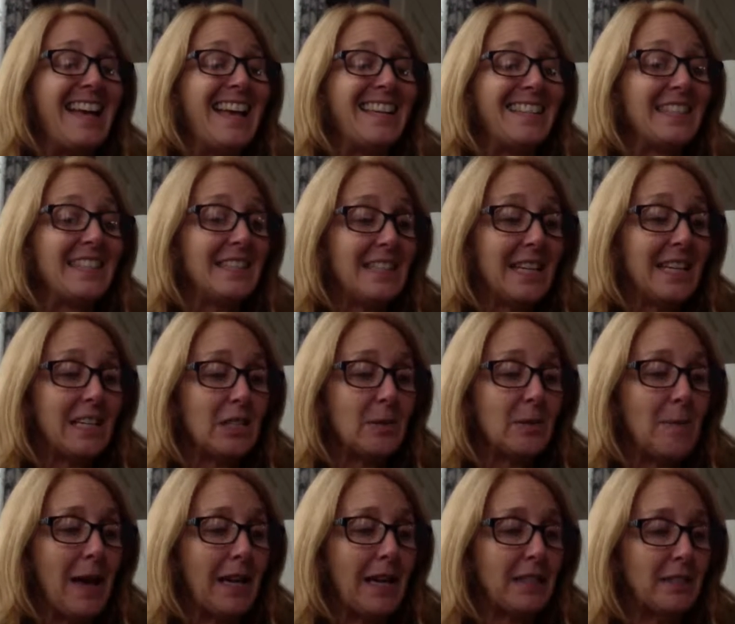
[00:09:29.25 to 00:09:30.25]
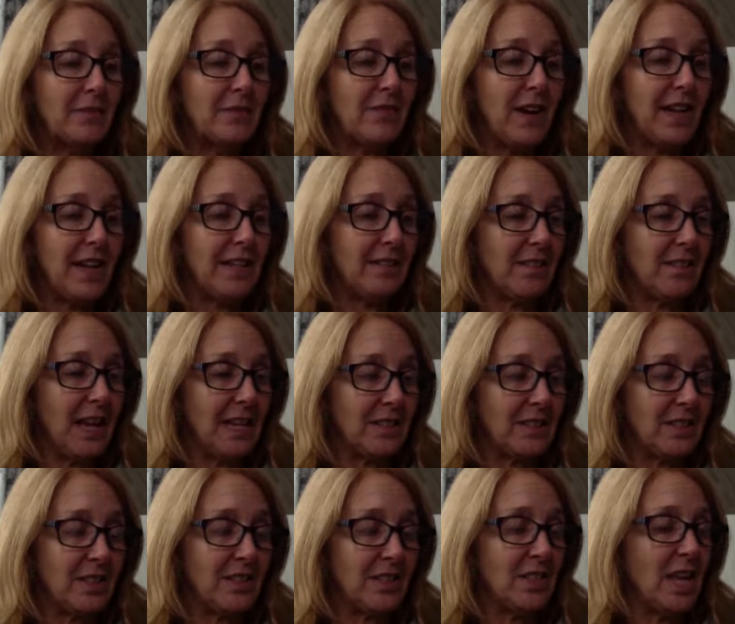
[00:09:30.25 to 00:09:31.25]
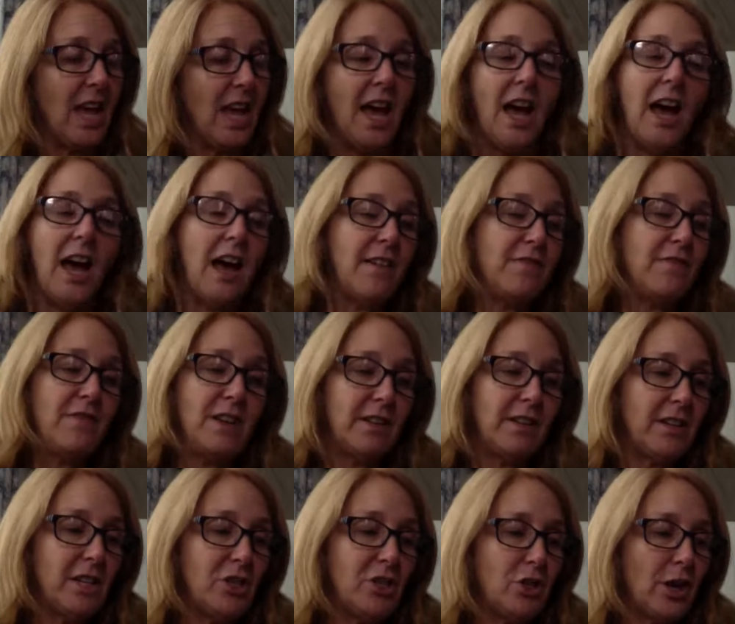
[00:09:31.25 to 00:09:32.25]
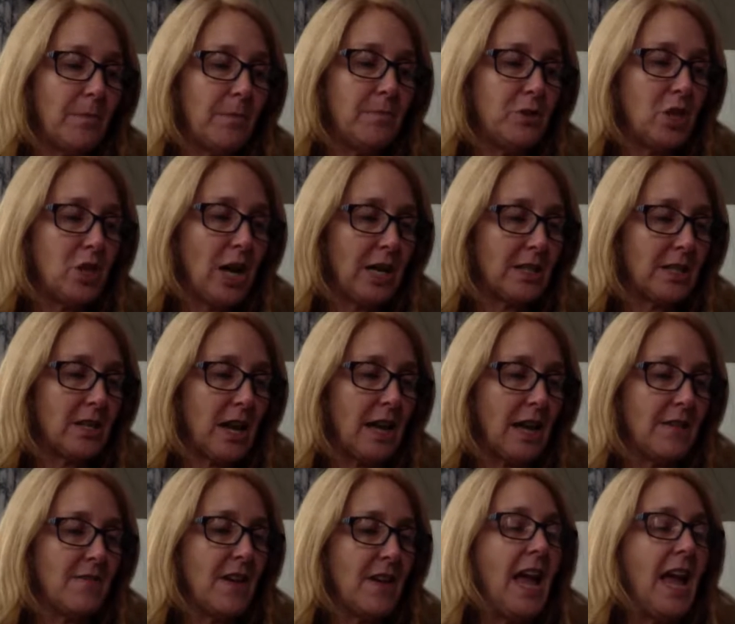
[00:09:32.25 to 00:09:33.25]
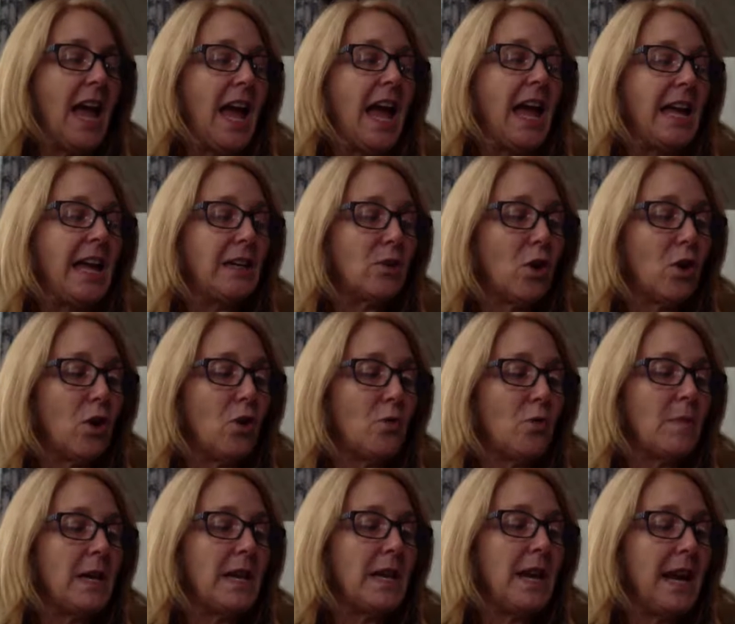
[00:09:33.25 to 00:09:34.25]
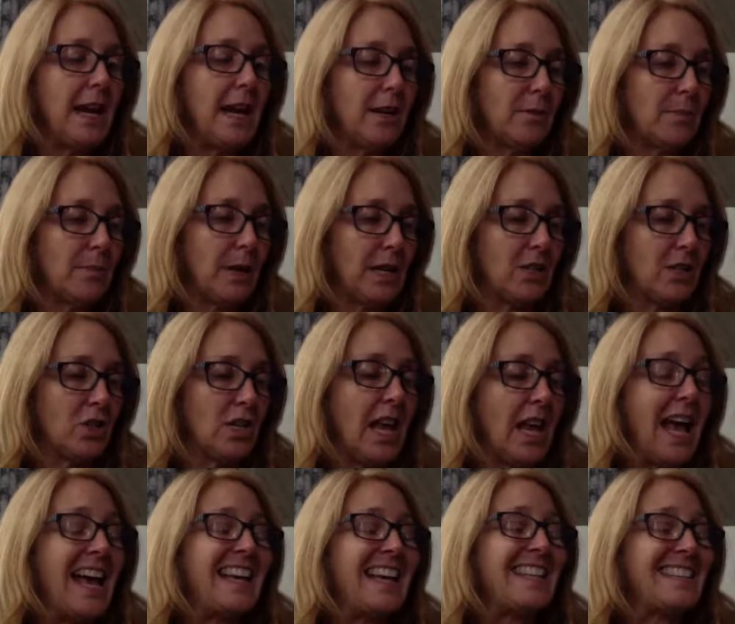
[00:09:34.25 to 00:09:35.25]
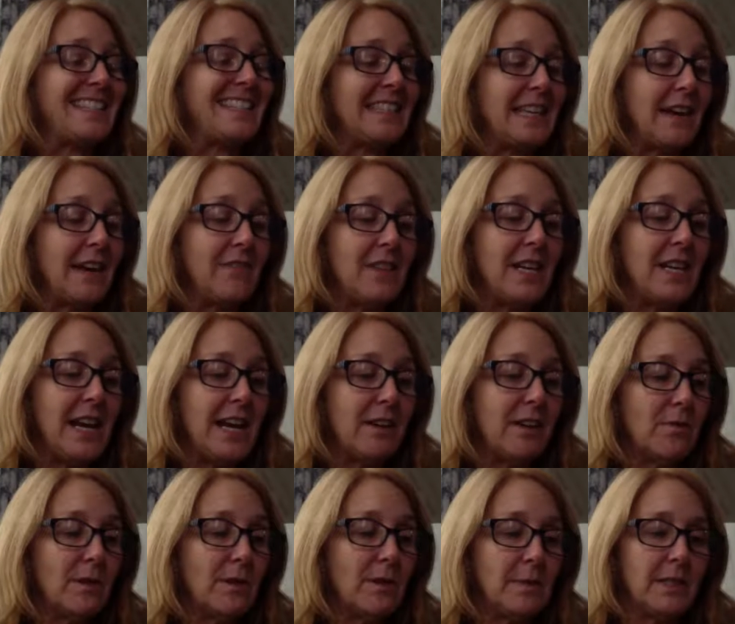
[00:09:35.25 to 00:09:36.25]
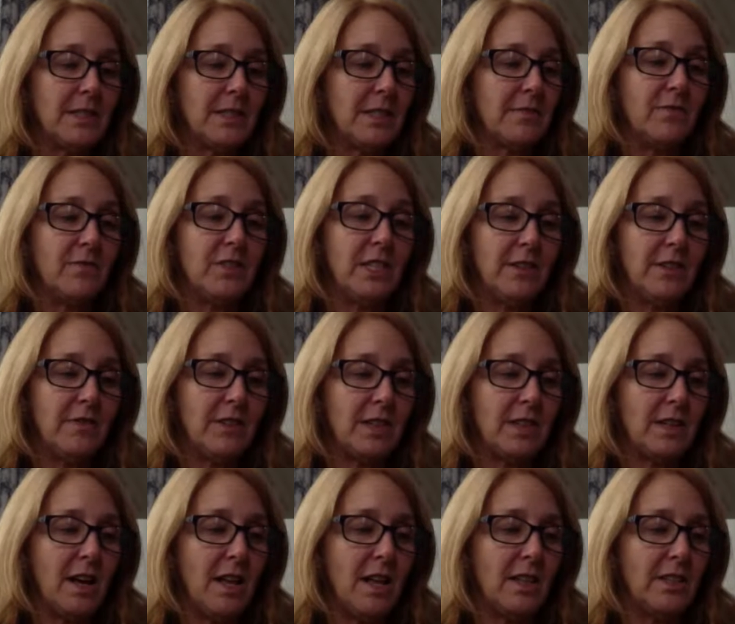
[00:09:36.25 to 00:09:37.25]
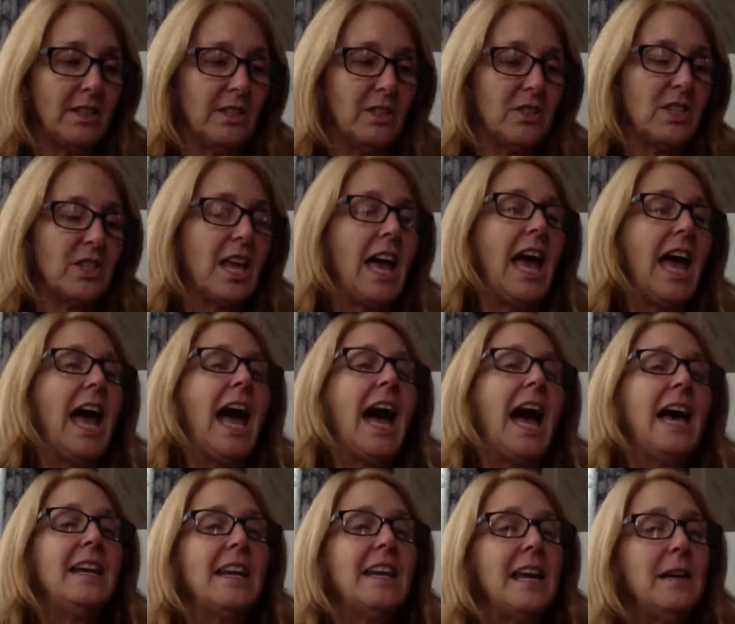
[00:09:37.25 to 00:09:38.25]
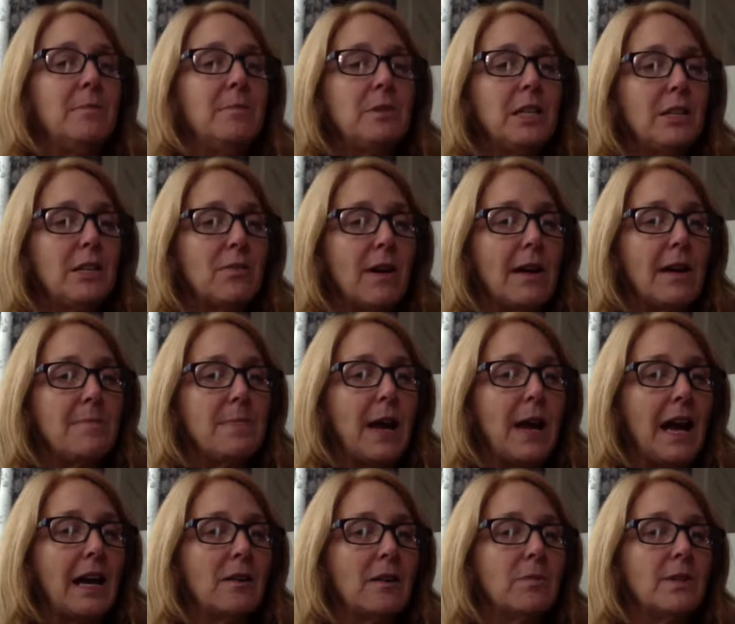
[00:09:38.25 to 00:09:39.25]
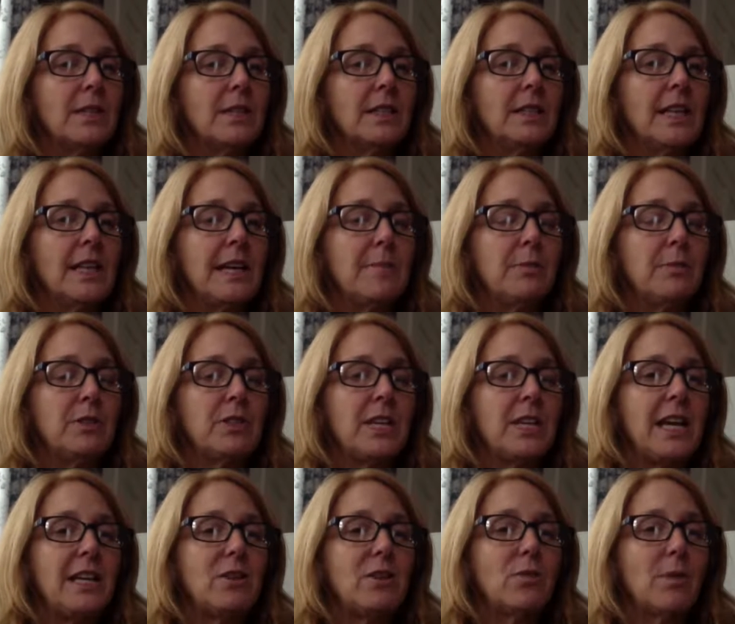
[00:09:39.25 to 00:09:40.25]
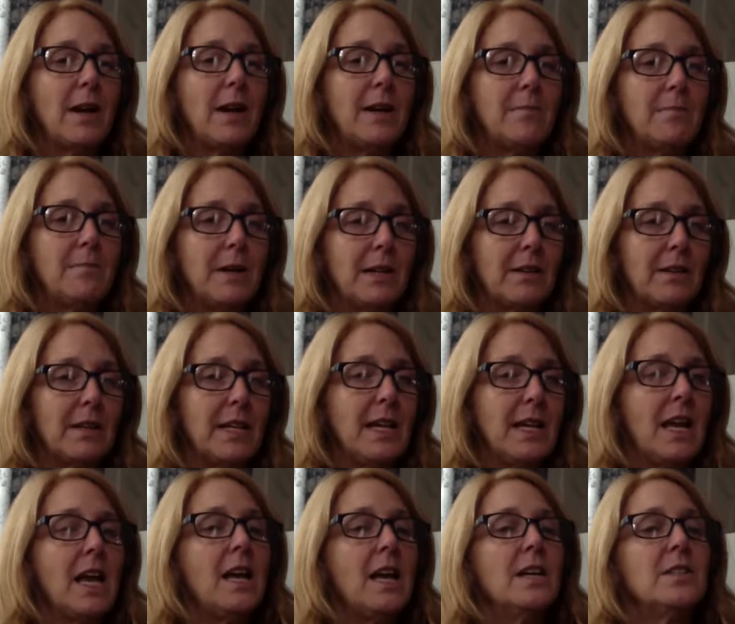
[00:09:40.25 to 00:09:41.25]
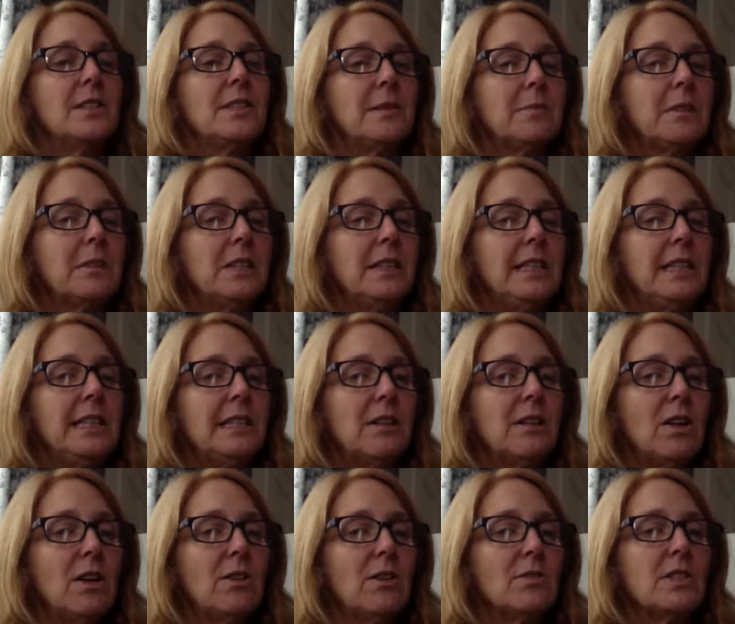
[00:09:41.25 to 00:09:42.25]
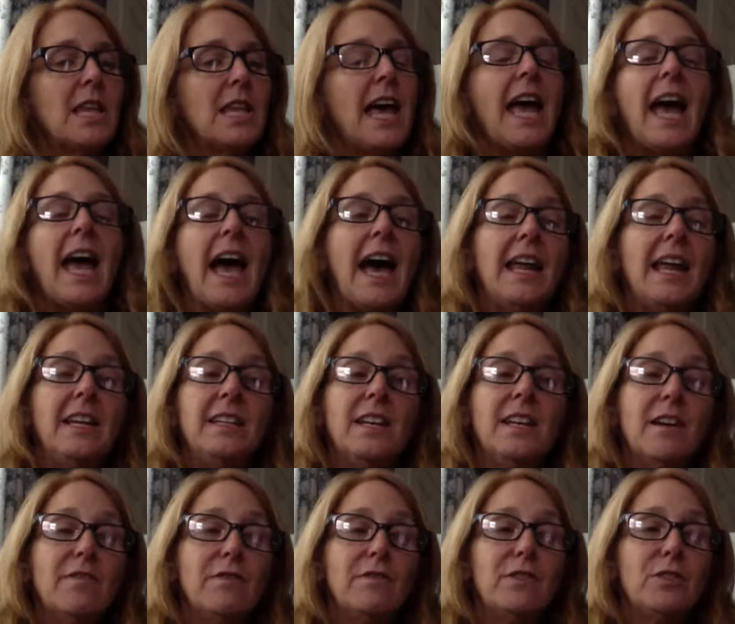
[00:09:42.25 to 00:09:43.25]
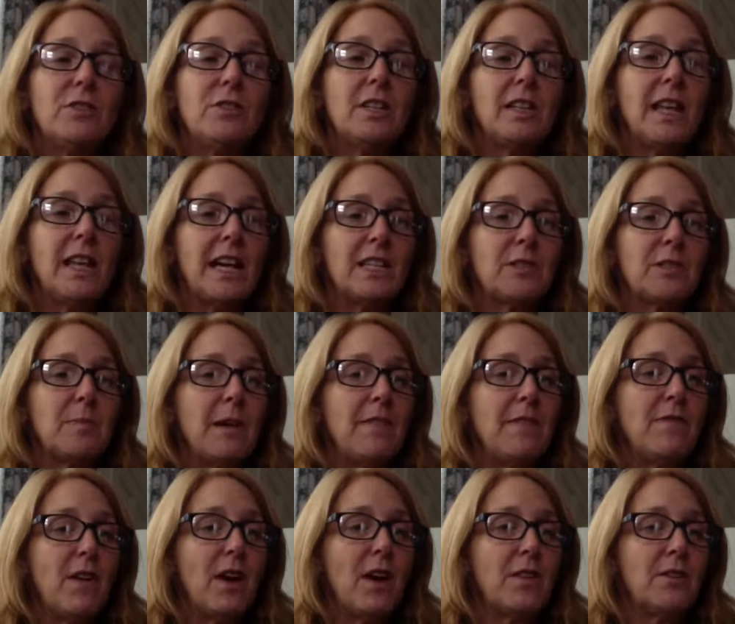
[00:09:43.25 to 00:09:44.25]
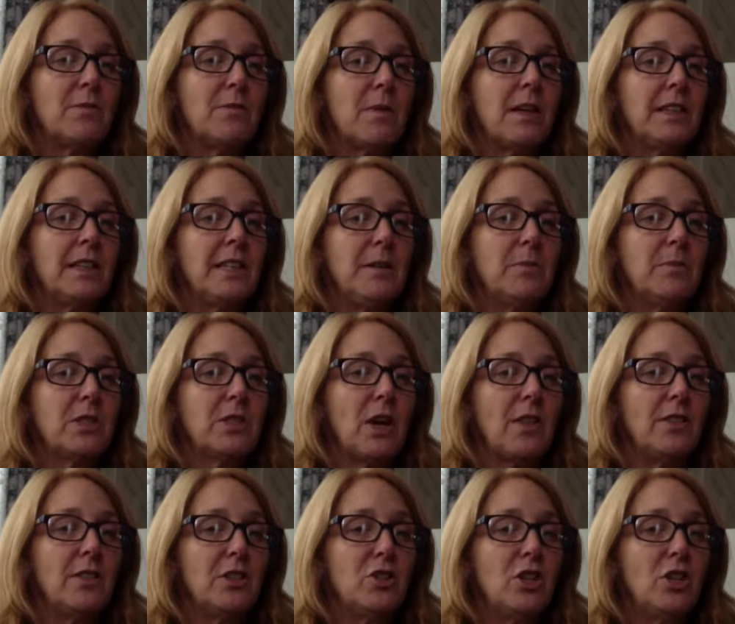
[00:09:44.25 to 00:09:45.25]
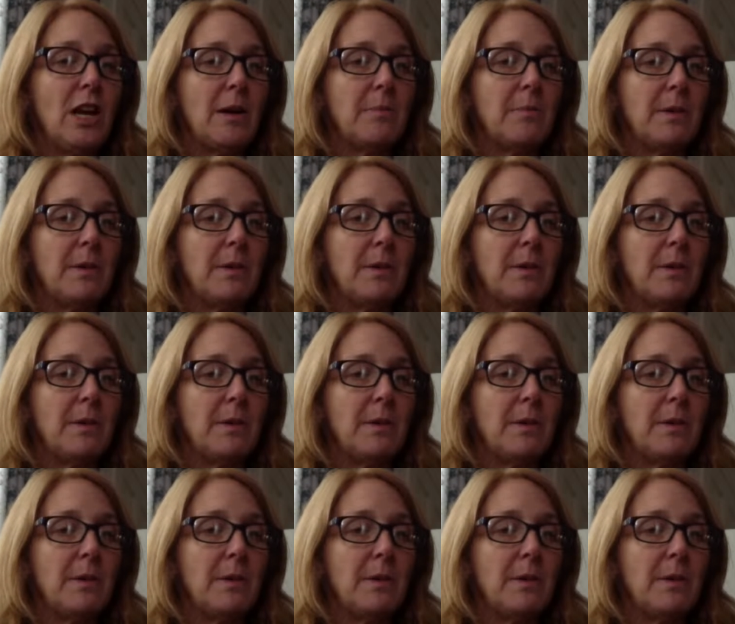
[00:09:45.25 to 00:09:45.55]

6 magnifying glasses, a very sharp jackknife, a comb and a hairbrush, 7 hair ribbons of different colors, an empty grain bag with a label saying cranberry, some clean clothes, and enough food to last my father while he was on the ship.